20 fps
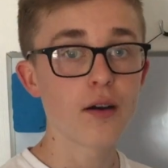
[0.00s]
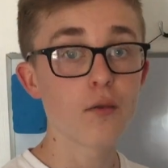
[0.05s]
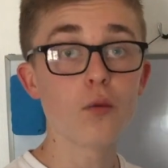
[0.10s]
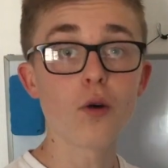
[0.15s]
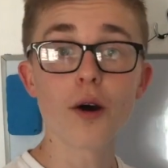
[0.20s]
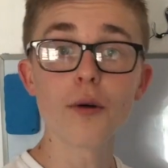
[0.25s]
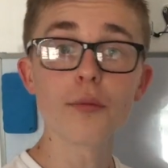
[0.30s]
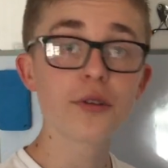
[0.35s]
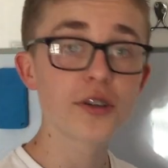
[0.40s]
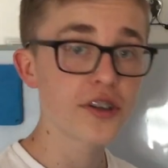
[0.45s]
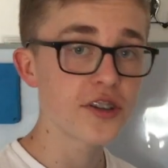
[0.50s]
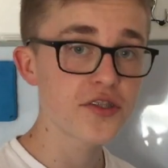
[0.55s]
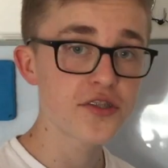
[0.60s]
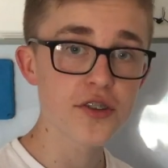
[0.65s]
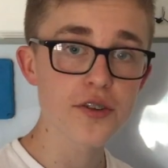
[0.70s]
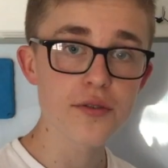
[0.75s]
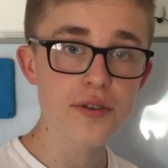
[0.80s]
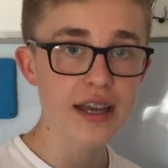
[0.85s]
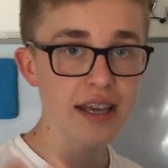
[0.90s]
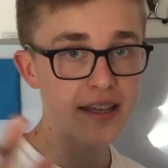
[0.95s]
What I'm going to
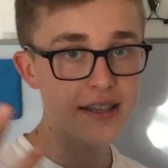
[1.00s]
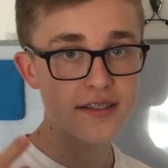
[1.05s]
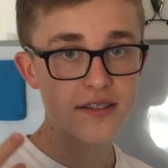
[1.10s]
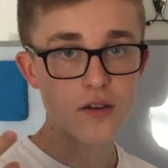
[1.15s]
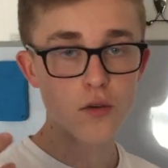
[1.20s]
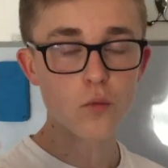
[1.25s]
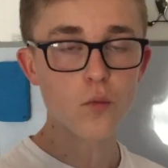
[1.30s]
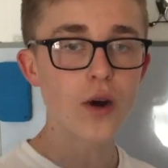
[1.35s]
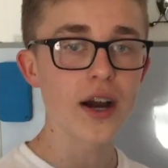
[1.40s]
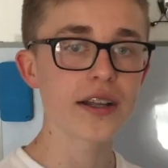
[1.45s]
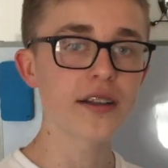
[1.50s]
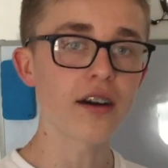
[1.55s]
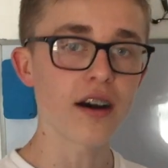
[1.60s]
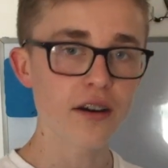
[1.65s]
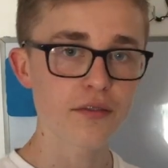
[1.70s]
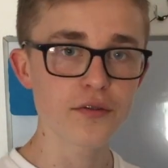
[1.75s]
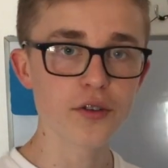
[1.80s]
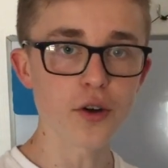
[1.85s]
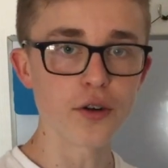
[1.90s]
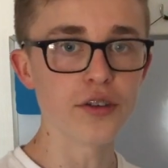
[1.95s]
do is, when
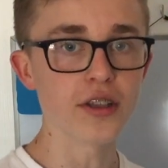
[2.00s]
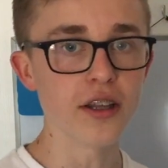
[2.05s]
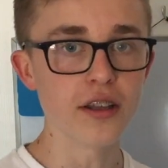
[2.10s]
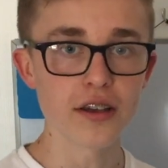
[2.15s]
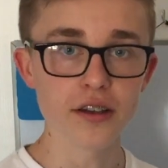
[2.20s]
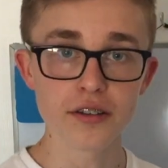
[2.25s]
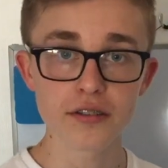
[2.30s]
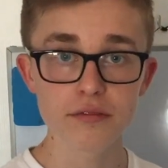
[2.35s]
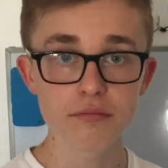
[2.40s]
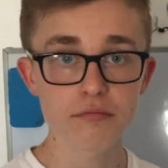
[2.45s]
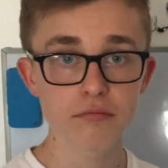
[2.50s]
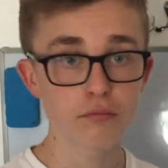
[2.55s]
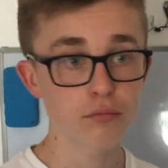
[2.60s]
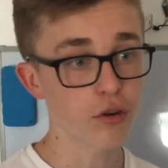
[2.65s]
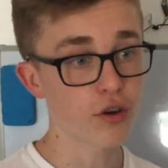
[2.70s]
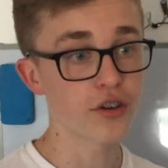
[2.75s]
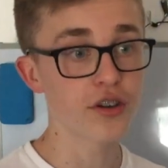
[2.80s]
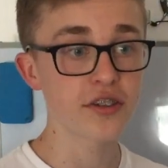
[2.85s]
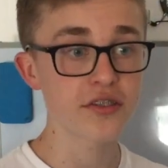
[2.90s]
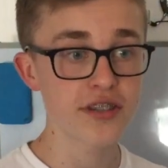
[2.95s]
I've got the
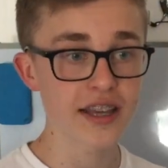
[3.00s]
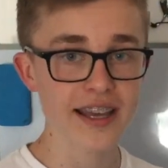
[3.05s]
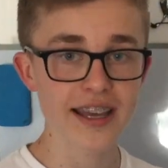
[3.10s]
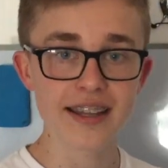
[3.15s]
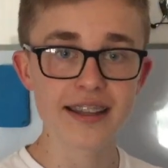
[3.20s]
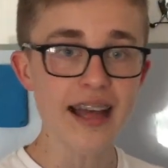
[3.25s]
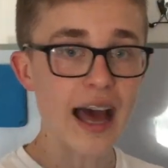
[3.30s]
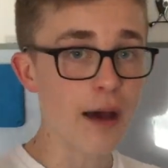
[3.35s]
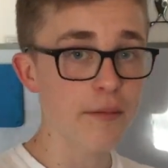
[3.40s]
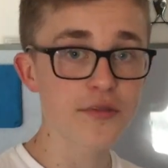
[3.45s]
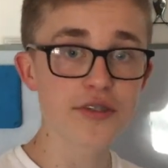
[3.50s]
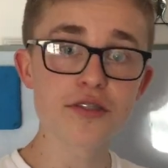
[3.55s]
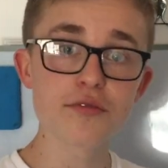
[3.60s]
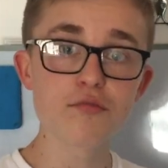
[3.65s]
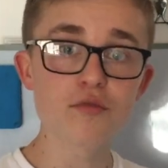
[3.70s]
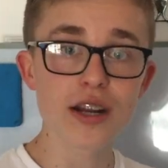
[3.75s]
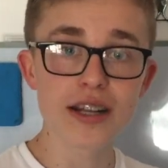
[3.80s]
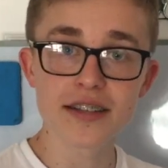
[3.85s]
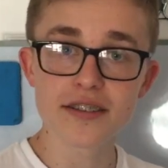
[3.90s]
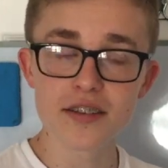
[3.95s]
product in
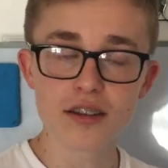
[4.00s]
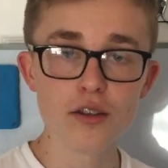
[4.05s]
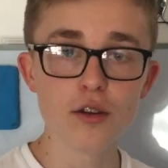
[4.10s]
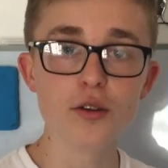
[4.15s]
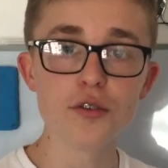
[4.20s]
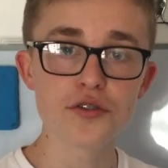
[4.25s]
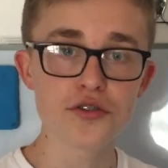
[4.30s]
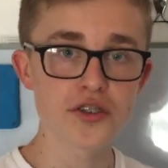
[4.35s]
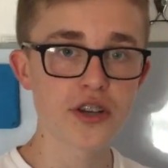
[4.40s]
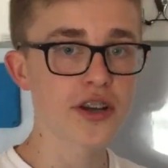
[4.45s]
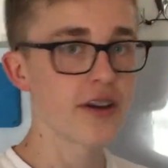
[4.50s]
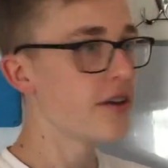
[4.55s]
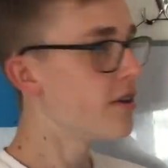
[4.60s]
Amazon ready to launch,